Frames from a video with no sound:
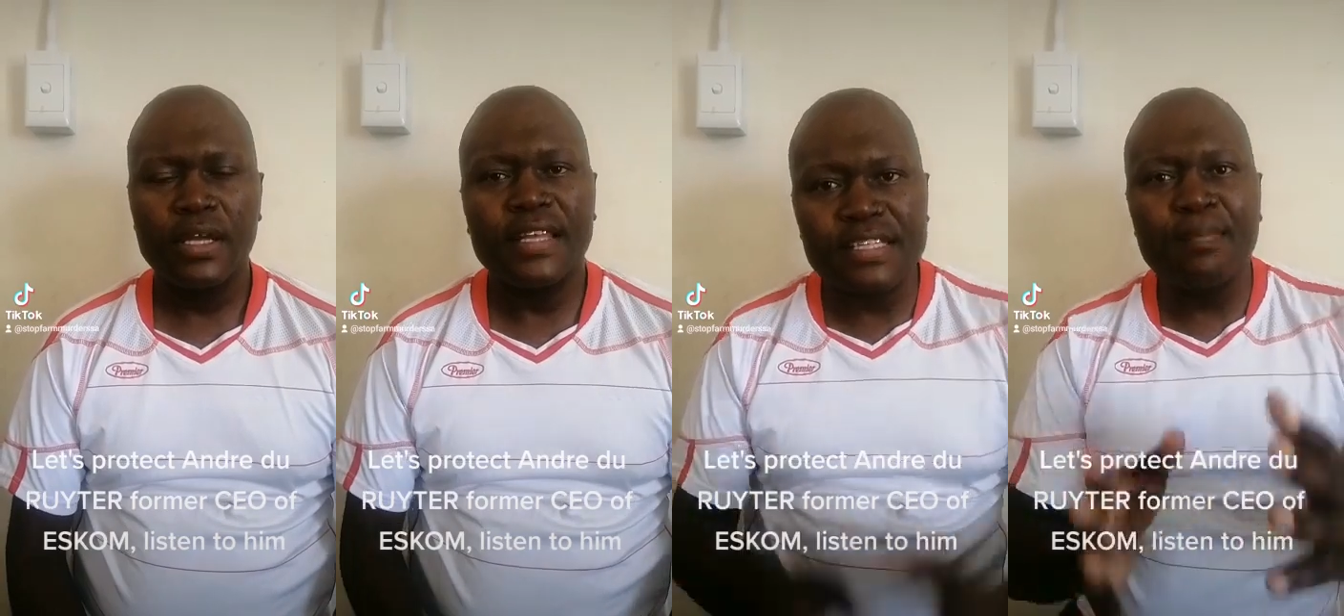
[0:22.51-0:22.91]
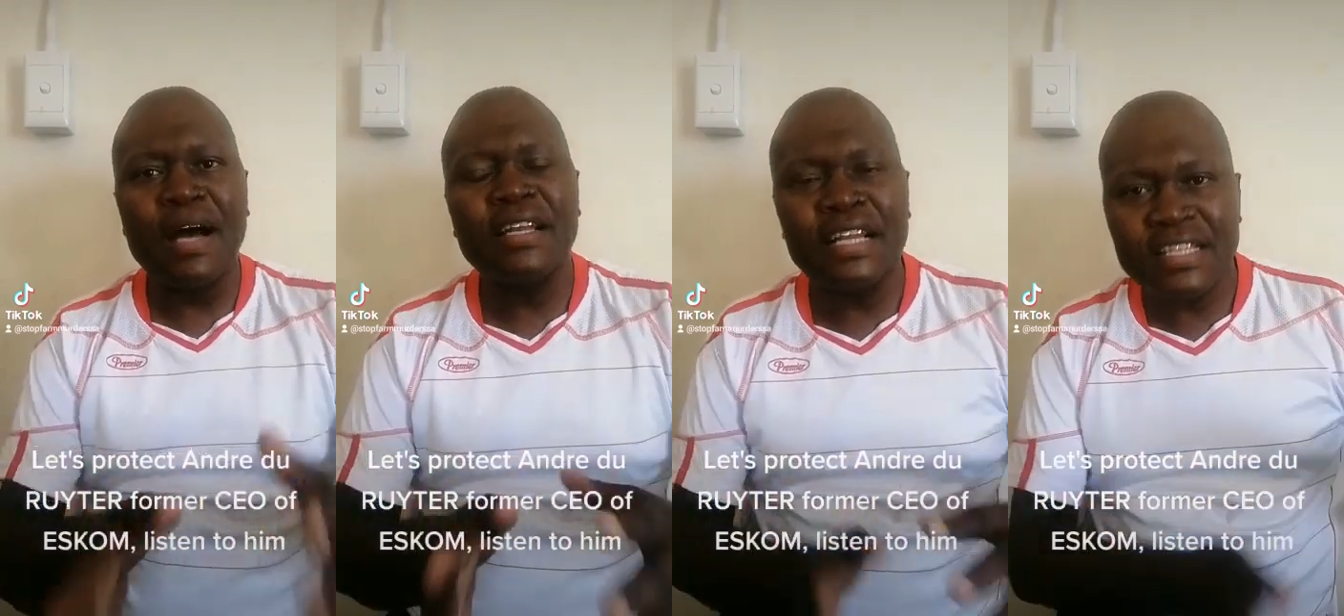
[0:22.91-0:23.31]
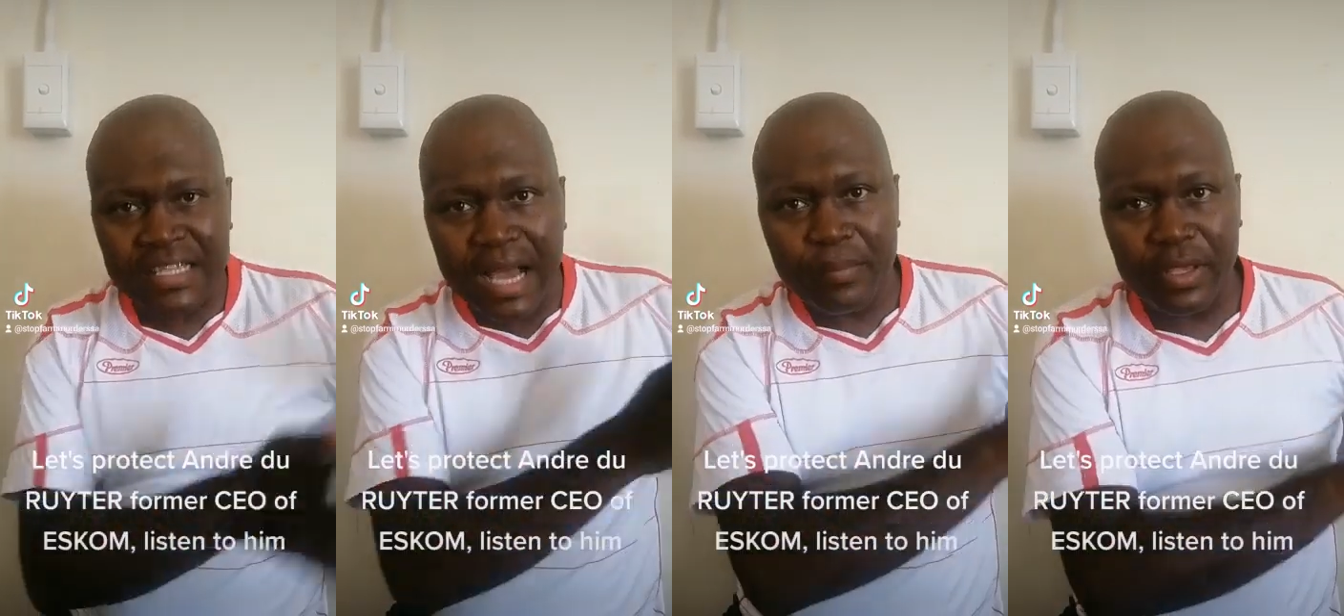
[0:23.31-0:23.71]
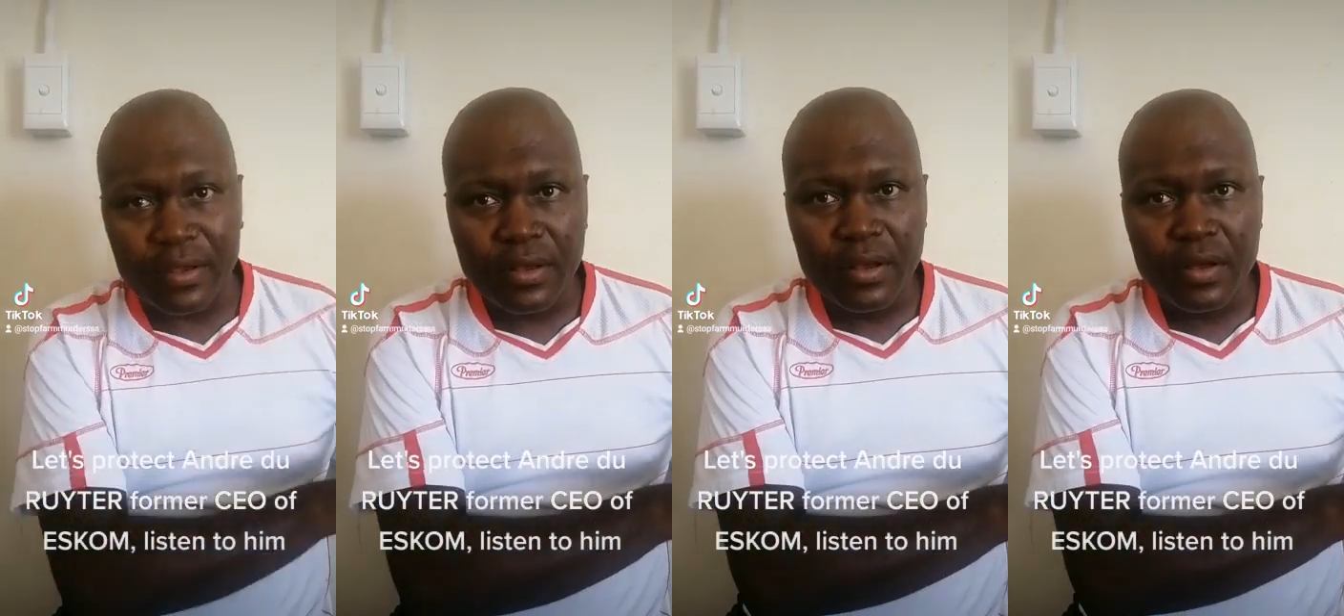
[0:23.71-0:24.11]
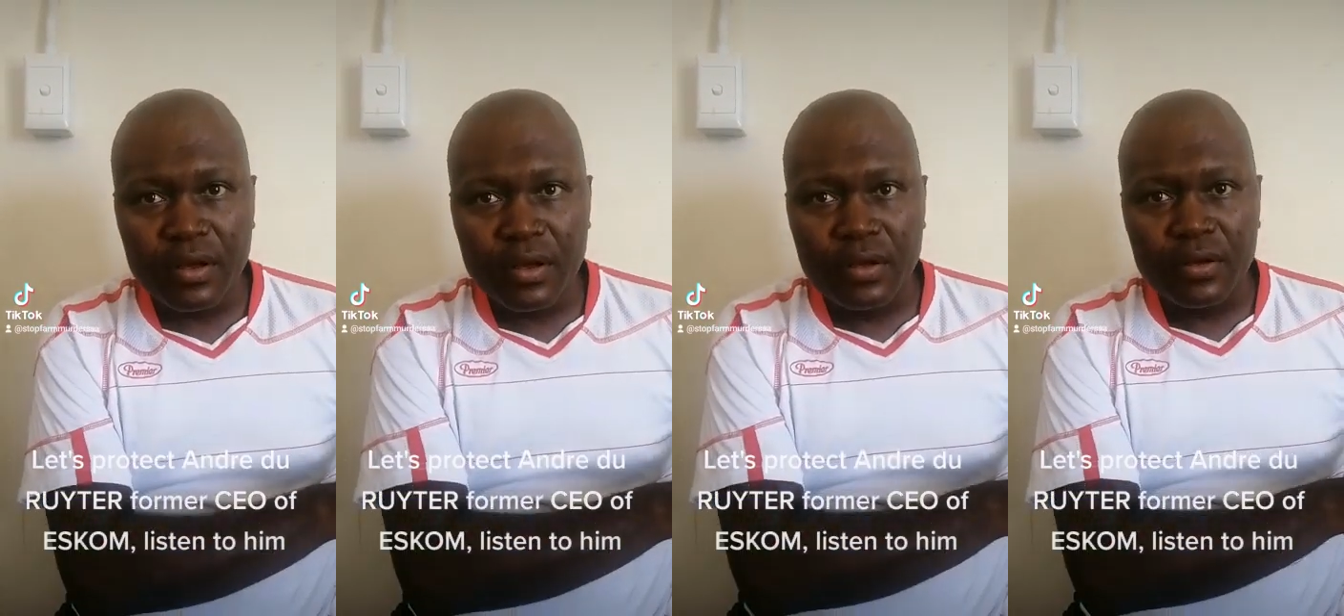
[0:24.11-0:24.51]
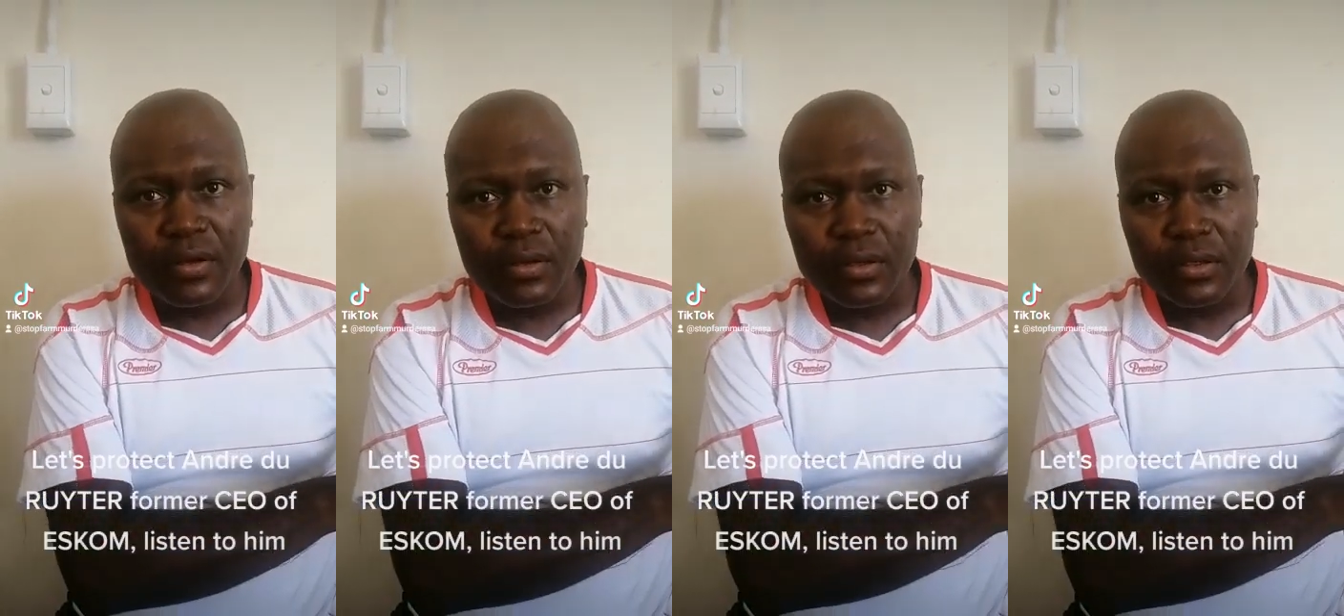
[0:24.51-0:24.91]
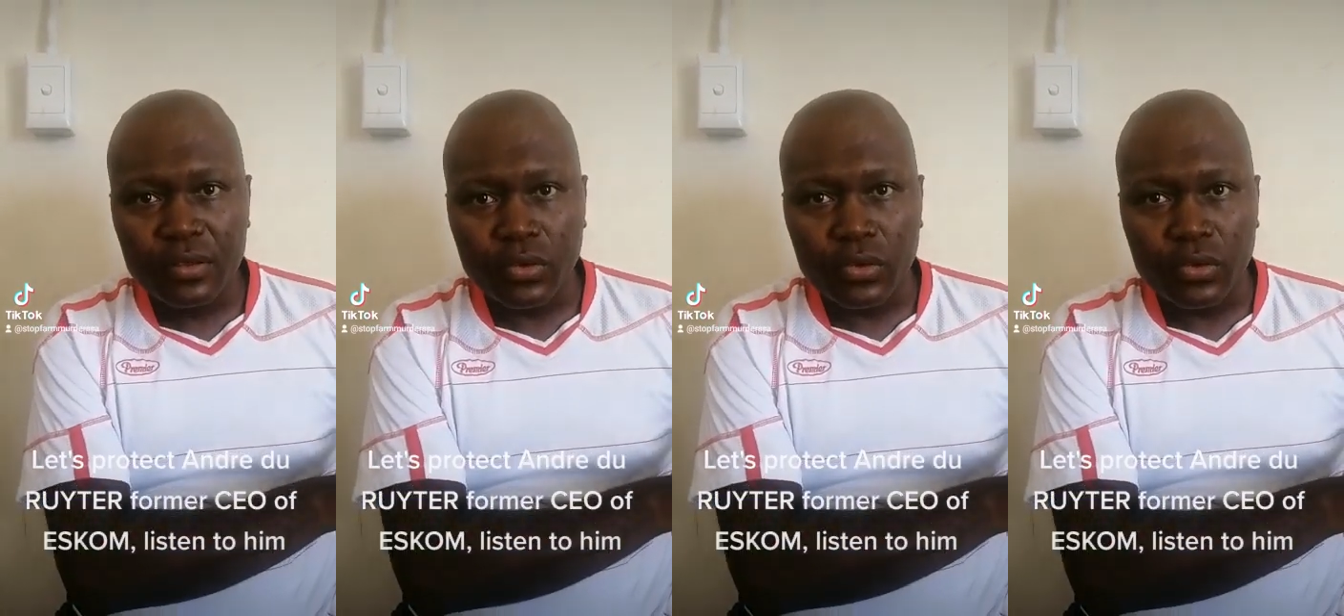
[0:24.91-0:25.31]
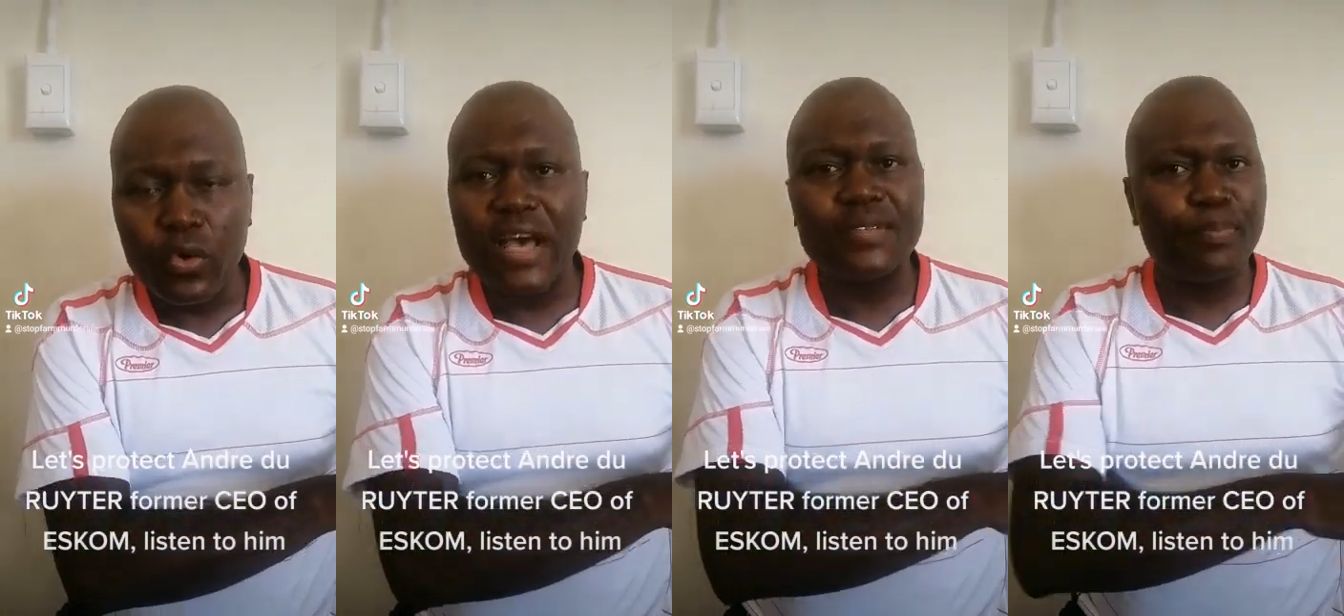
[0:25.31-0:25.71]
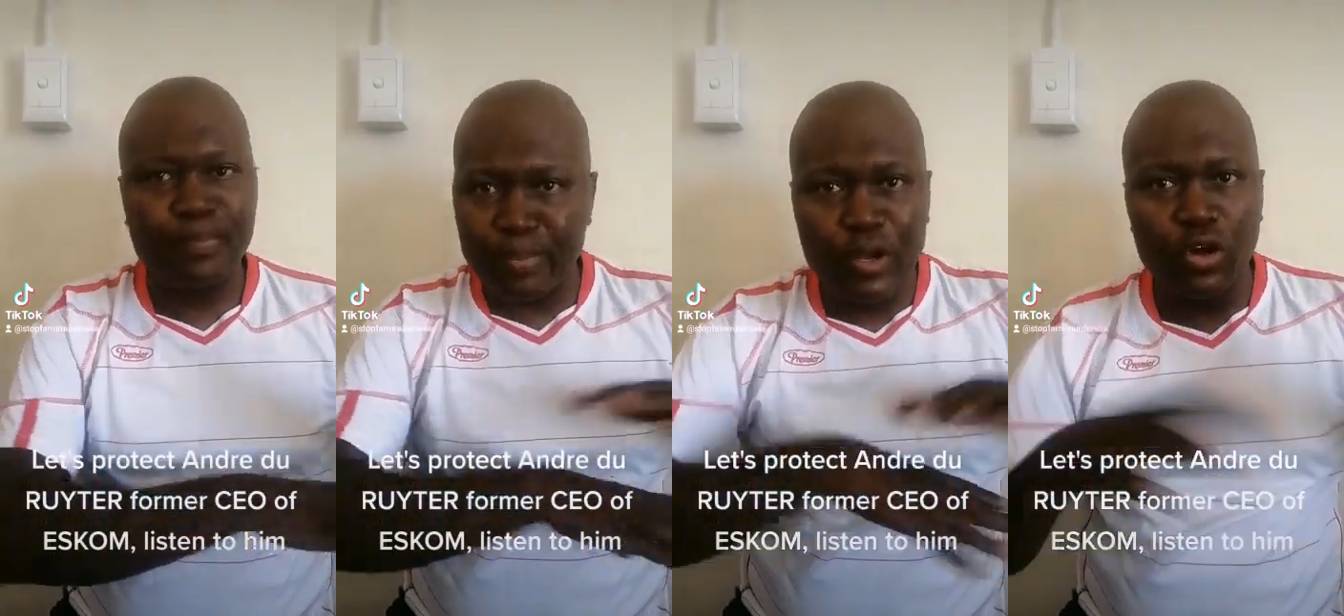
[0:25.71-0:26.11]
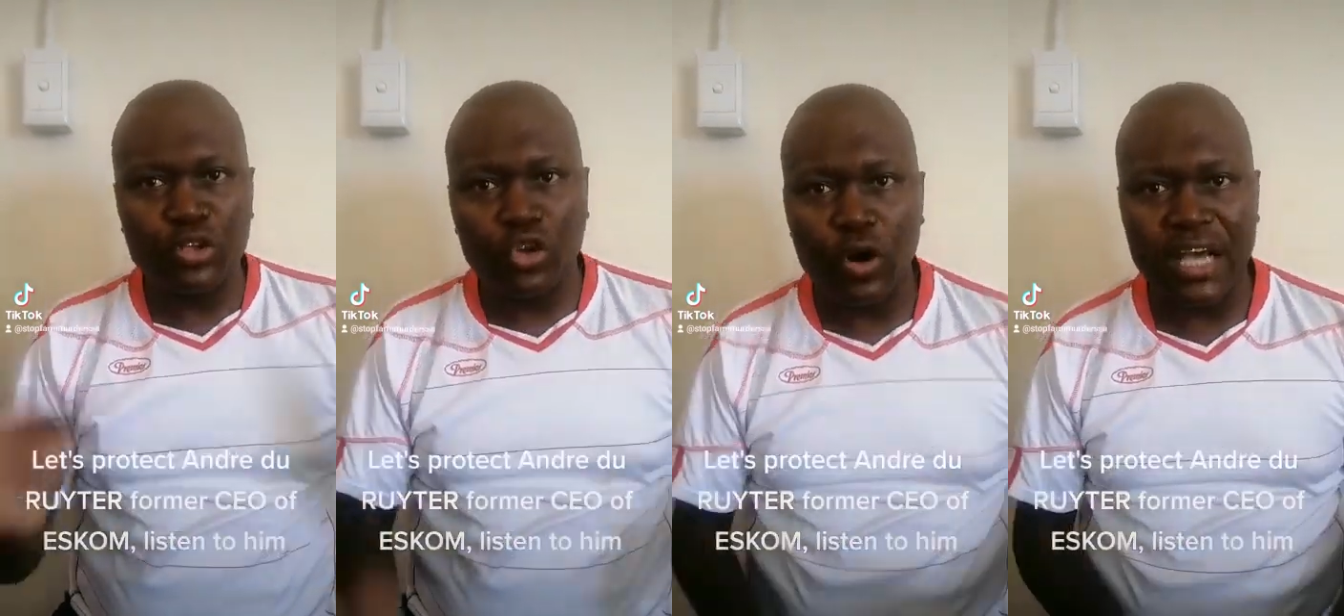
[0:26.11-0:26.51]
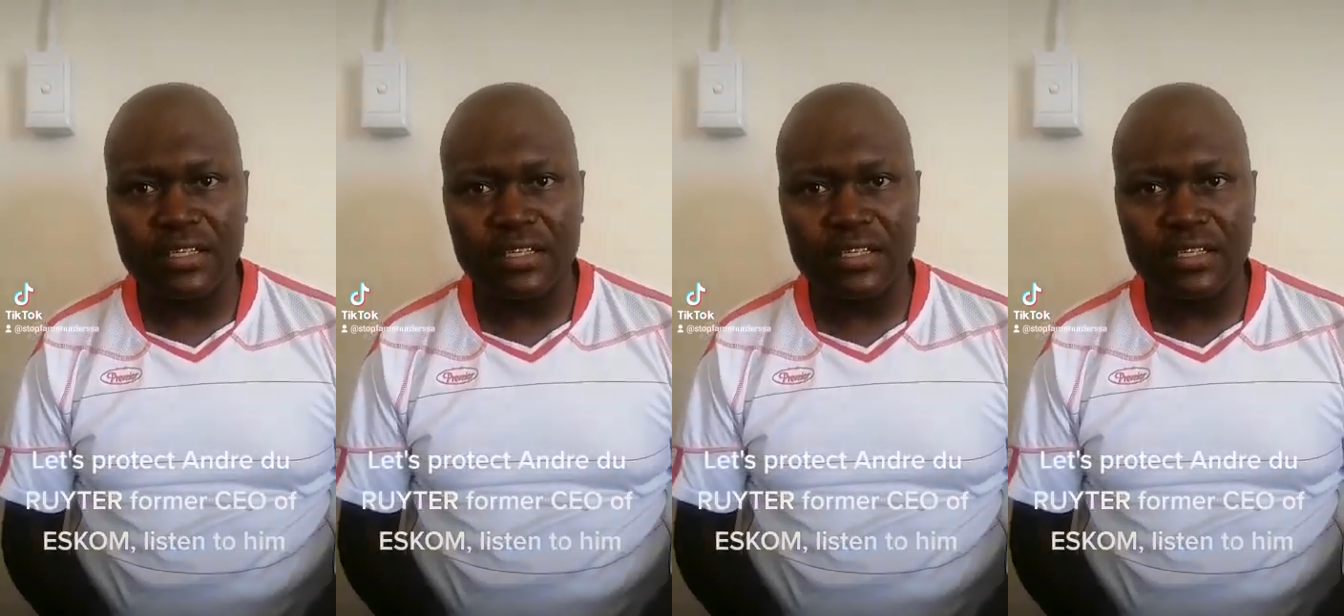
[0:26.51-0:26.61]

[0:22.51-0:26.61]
There's money that is coming, US $1 billion,